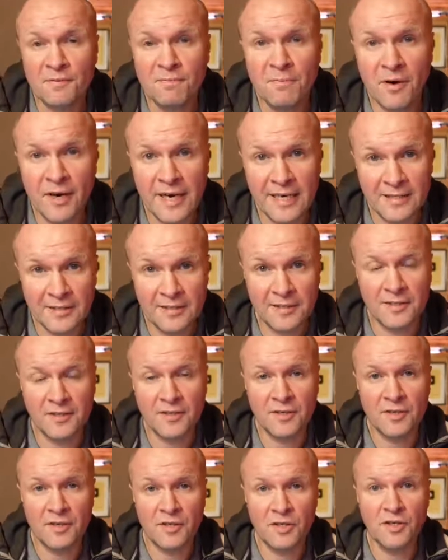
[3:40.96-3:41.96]
minds,
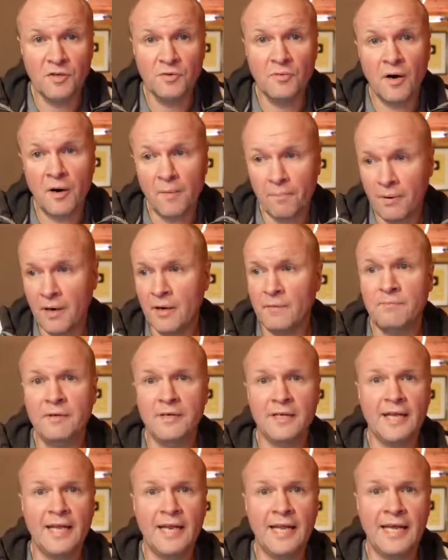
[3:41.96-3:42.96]
that you are
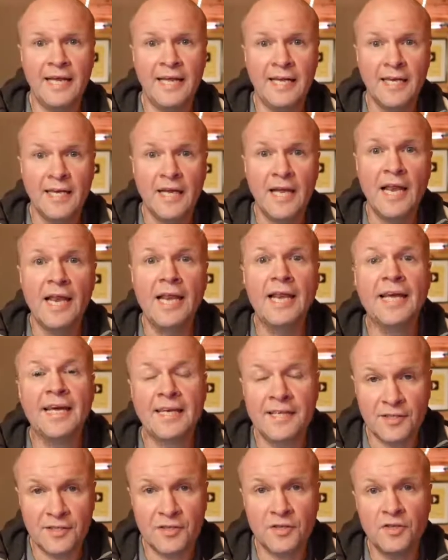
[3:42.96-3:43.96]
publicly
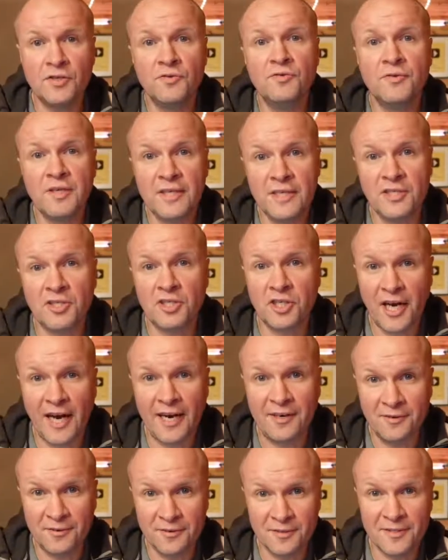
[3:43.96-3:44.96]
linked to these
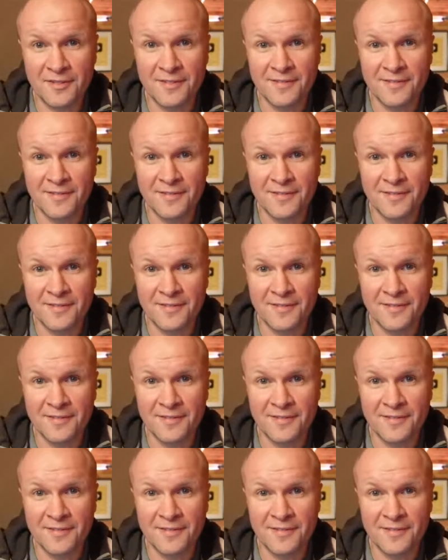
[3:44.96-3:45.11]
channels.